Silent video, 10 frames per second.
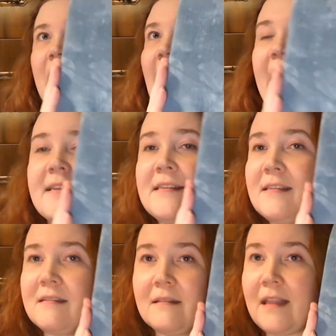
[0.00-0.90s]

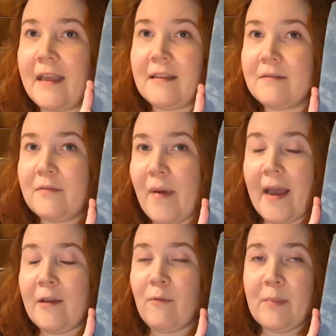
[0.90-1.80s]
as like
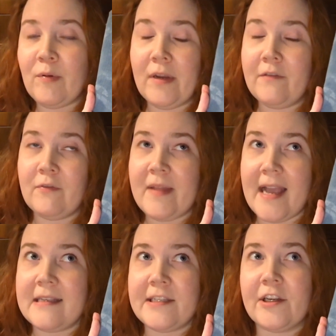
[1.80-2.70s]
my WIP parade from
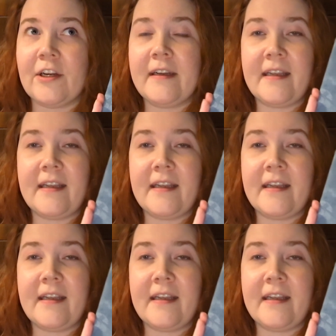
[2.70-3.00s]
last year,